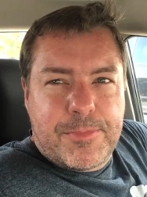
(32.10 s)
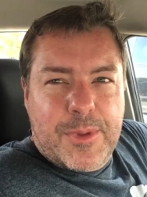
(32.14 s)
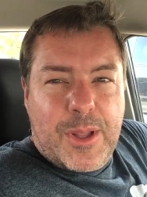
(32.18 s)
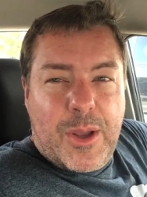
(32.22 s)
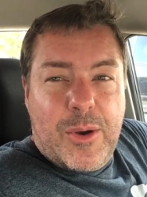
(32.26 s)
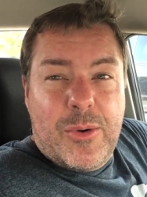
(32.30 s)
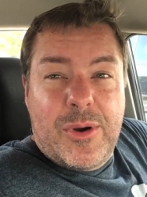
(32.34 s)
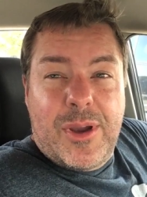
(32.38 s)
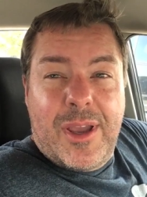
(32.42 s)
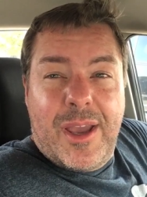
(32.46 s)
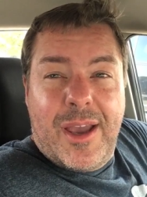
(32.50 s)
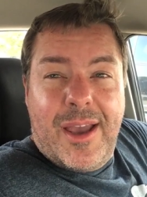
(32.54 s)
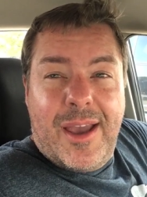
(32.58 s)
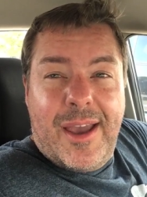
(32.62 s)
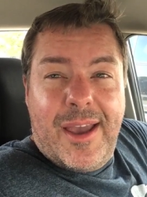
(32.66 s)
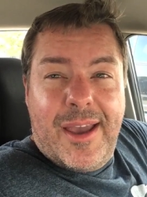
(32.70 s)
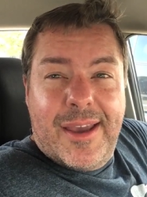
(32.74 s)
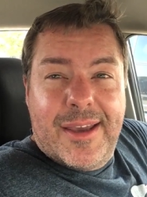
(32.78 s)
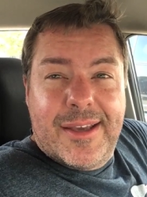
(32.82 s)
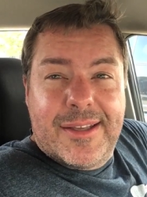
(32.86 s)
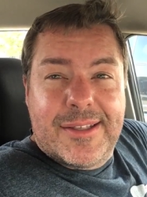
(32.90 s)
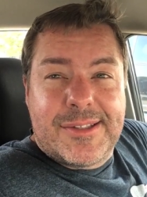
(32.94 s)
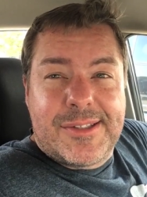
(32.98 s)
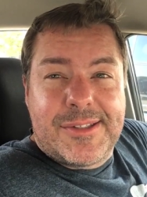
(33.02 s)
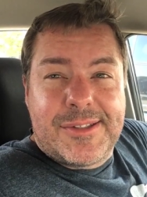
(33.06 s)

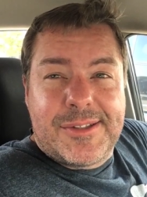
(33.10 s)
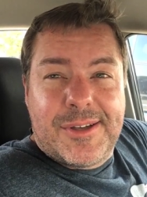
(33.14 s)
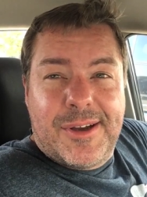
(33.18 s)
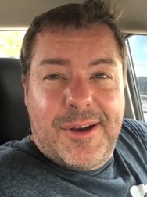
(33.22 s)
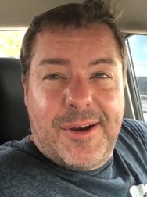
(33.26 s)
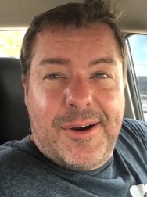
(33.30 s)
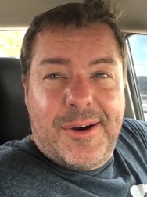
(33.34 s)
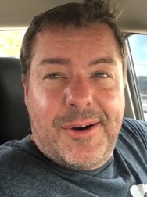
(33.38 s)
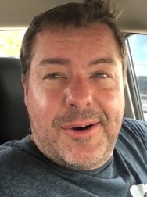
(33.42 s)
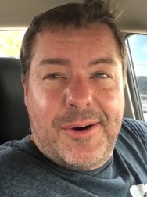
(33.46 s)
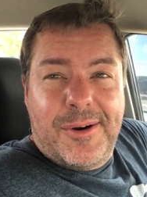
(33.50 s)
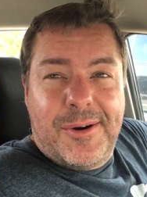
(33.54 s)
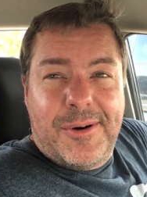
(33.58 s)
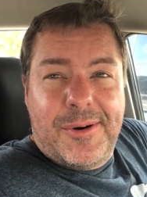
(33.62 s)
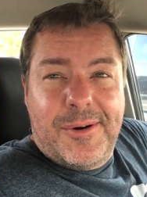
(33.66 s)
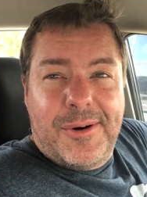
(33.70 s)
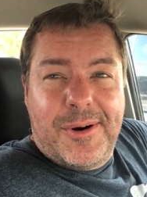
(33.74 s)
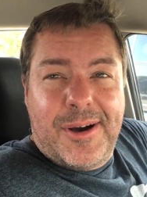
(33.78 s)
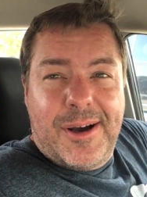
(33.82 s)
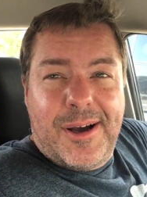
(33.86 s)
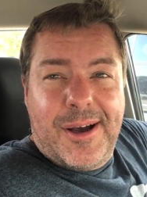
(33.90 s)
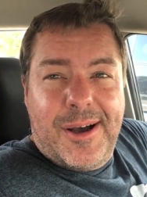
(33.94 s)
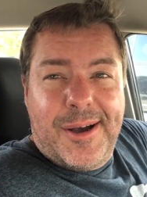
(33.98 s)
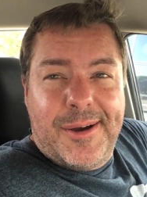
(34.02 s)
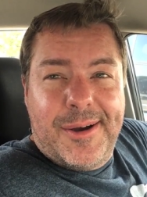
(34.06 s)
Okay,
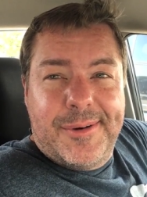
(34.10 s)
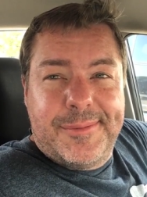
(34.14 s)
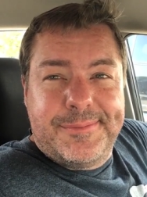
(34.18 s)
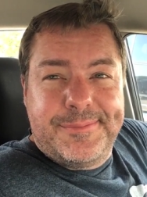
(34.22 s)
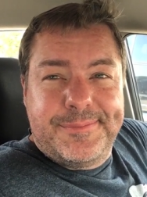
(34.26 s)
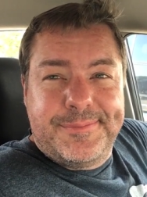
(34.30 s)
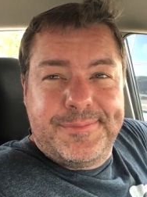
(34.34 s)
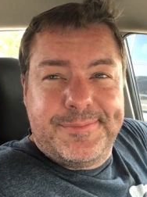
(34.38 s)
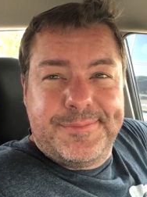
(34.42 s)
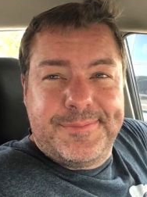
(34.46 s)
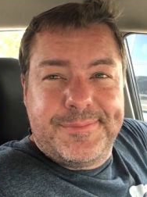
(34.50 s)
so